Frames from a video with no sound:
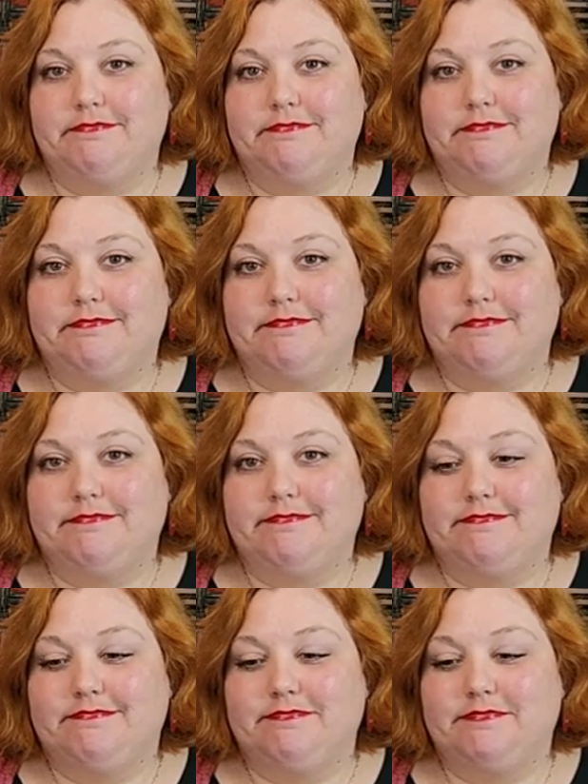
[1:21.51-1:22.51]

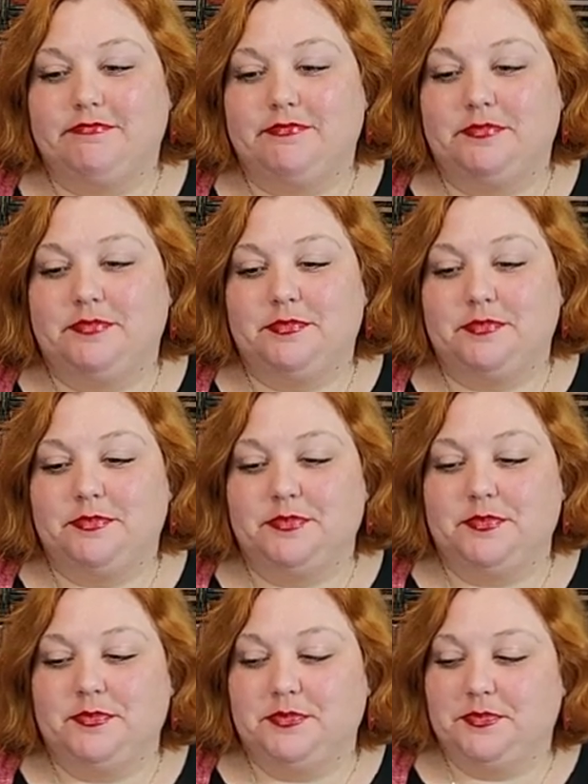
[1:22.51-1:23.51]

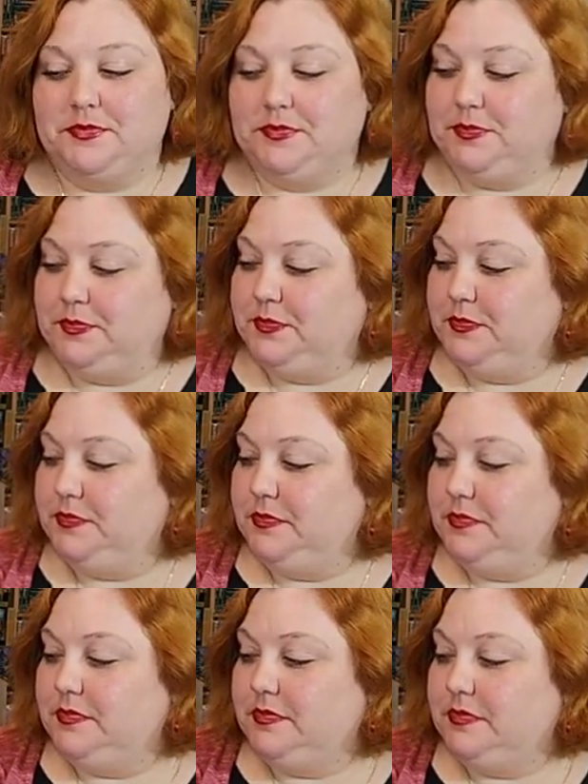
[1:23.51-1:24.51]

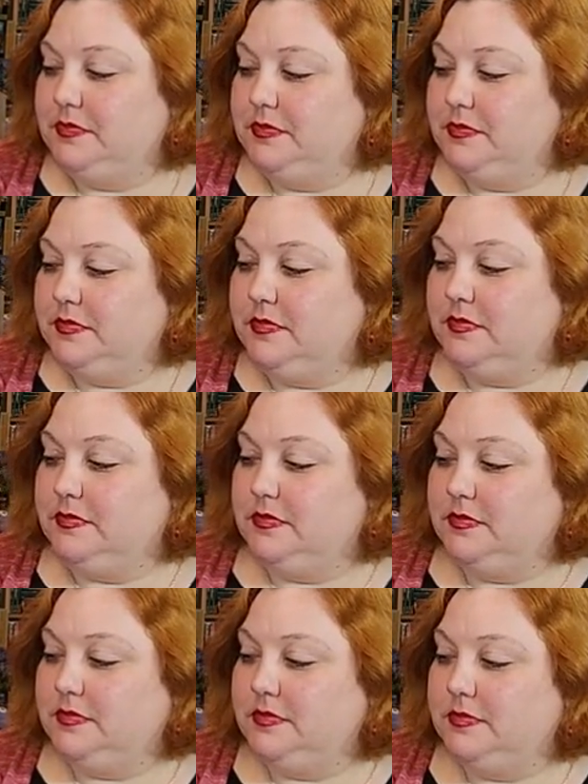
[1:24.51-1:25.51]

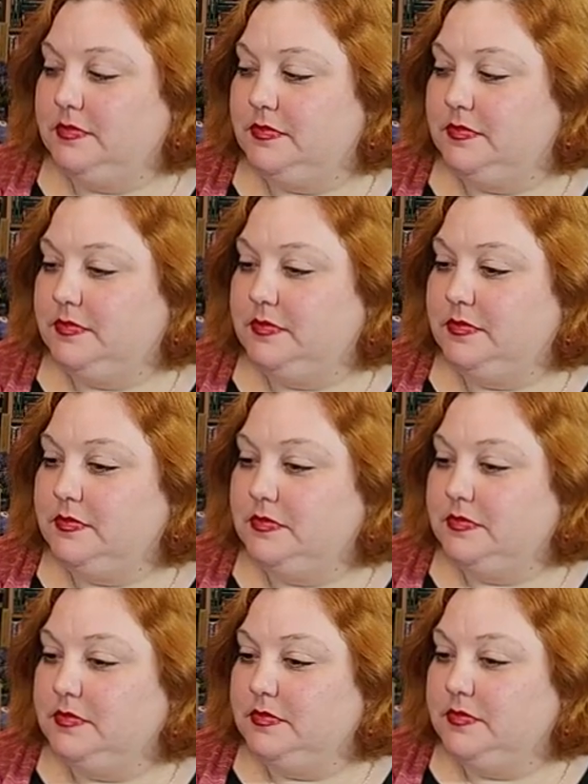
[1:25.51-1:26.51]

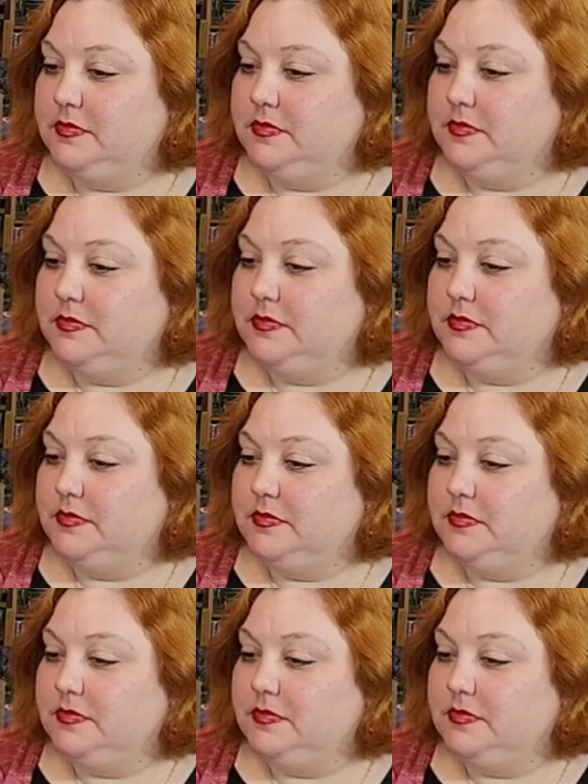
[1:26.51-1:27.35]
The person shown says nothing.